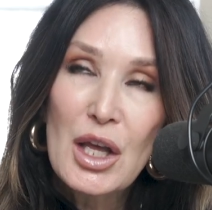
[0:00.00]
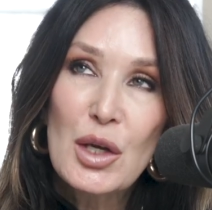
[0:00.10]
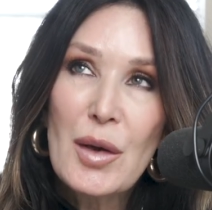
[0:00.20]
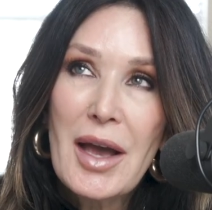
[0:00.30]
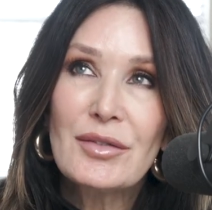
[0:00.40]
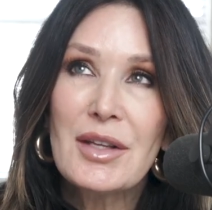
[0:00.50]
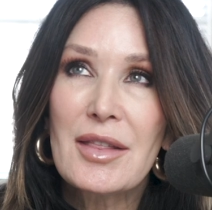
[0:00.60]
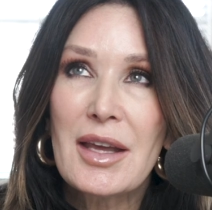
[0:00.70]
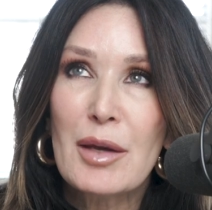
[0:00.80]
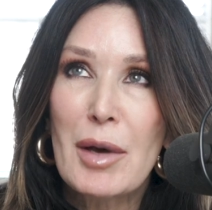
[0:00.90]
You have to
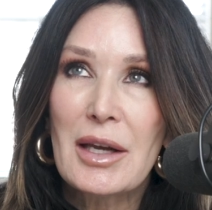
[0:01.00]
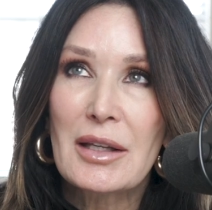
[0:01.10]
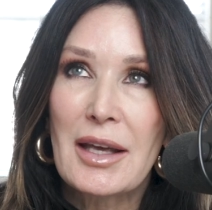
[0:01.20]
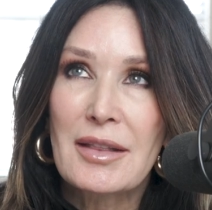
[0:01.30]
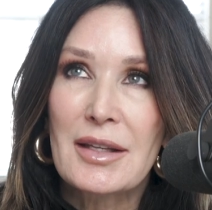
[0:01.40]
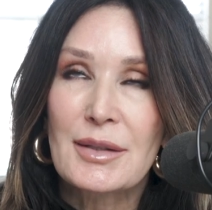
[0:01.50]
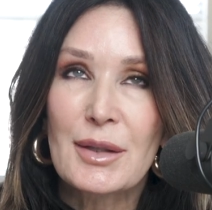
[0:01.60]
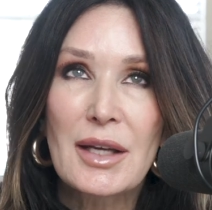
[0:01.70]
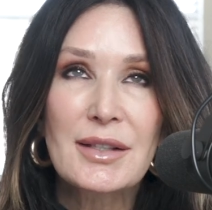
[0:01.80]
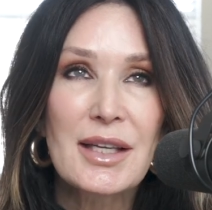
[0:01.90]
think about it like this.
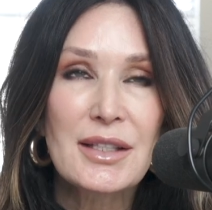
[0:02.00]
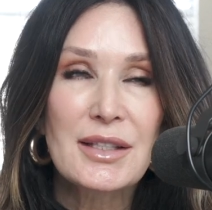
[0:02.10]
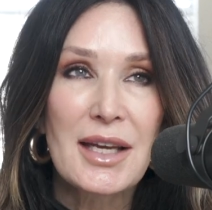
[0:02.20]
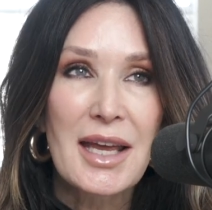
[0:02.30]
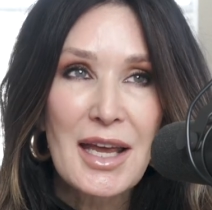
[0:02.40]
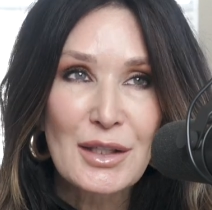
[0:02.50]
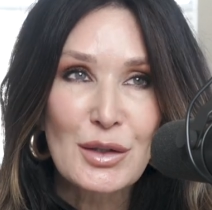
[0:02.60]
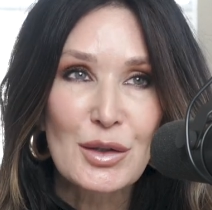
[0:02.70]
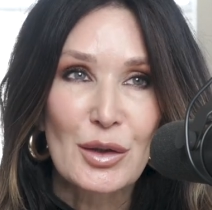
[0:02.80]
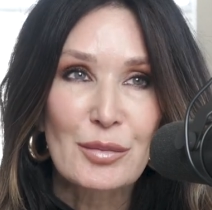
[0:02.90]
God said to
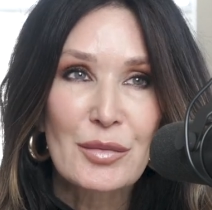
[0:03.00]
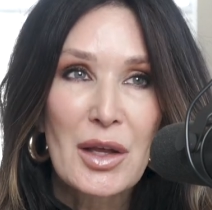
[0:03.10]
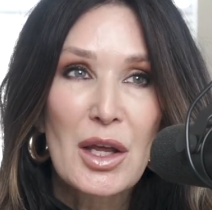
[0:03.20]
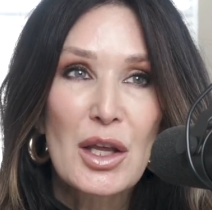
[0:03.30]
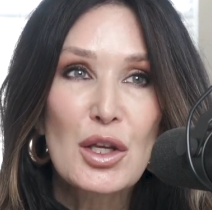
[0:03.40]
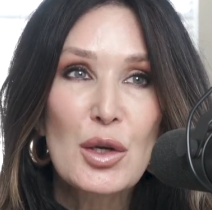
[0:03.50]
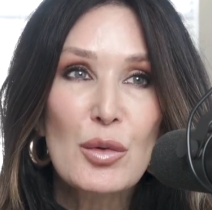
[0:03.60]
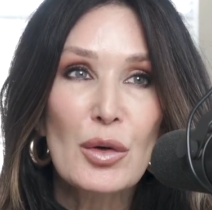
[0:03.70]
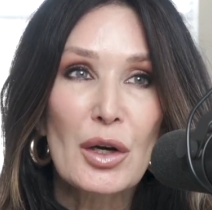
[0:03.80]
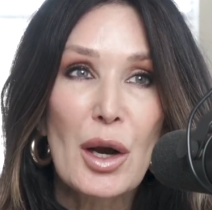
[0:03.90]
Esther, you
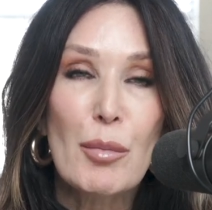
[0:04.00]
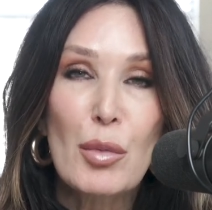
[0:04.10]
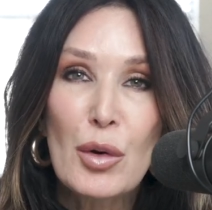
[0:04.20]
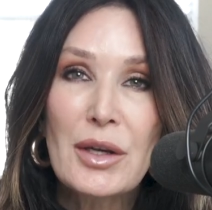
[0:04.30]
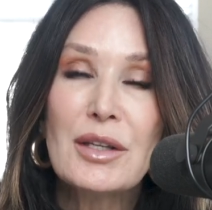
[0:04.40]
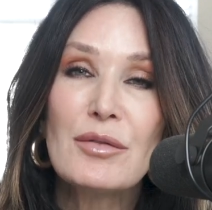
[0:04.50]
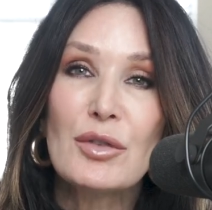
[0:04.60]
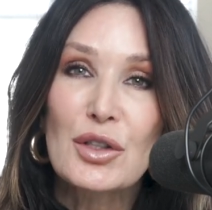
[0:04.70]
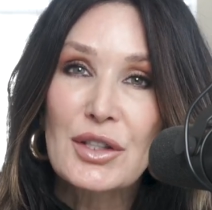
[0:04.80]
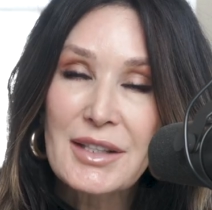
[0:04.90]
were appointed
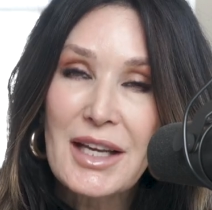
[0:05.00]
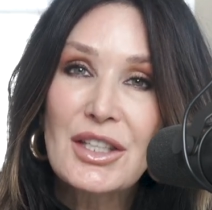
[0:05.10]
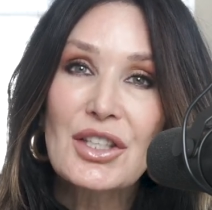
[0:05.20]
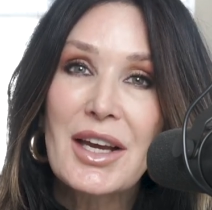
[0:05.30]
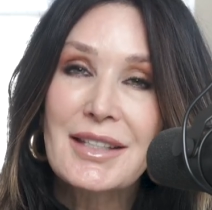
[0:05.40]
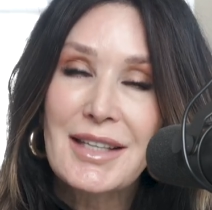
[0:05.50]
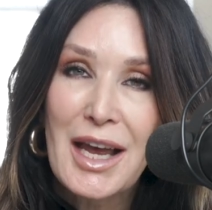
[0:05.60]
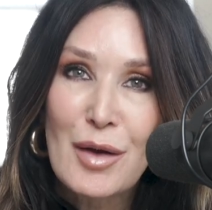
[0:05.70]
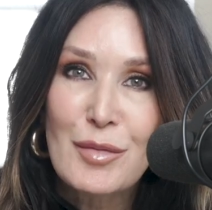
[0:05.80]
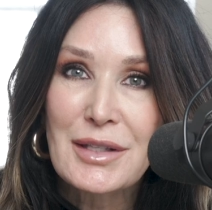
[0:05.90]
for such a
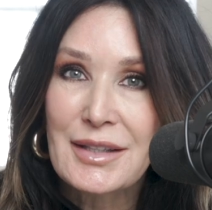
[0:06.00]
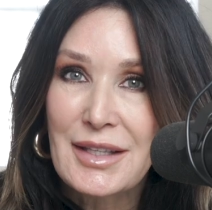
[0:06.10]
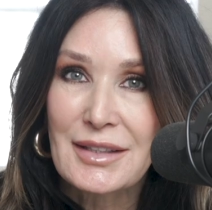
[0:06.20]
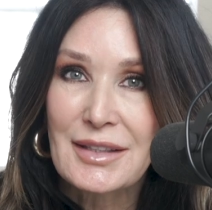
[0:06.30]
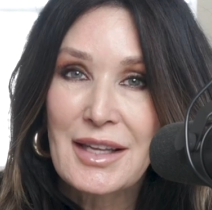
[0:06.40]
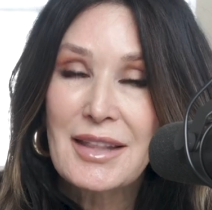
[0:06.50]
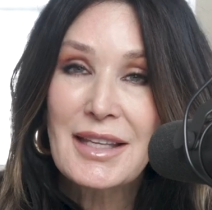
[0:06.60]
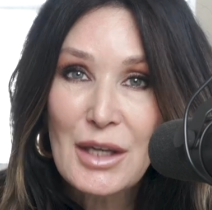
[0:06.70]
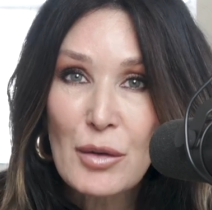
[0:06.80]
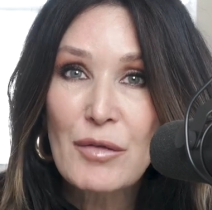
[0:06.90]
time as this.
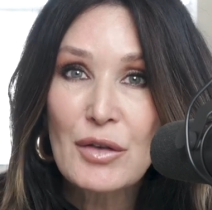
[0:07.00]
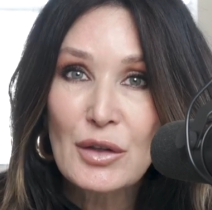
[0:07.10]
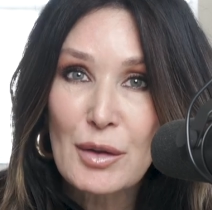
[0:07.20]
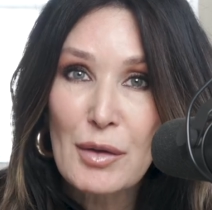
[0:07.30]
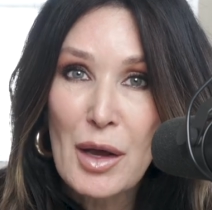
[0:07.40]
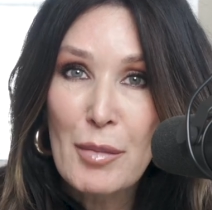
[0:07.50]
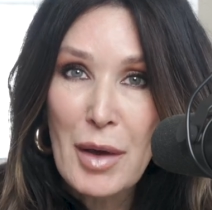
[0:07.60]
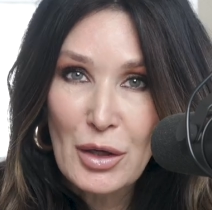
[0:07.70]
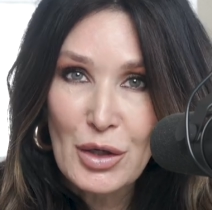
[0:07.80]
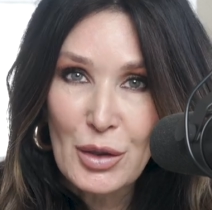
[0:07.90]
That's how he feels
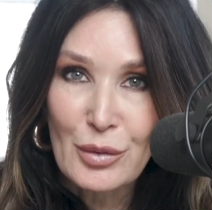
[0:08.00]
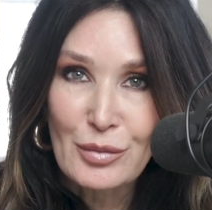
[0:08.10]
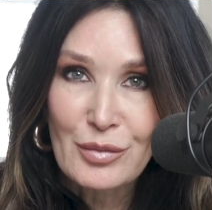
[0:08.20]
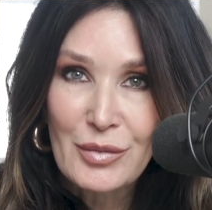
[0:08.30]
about you.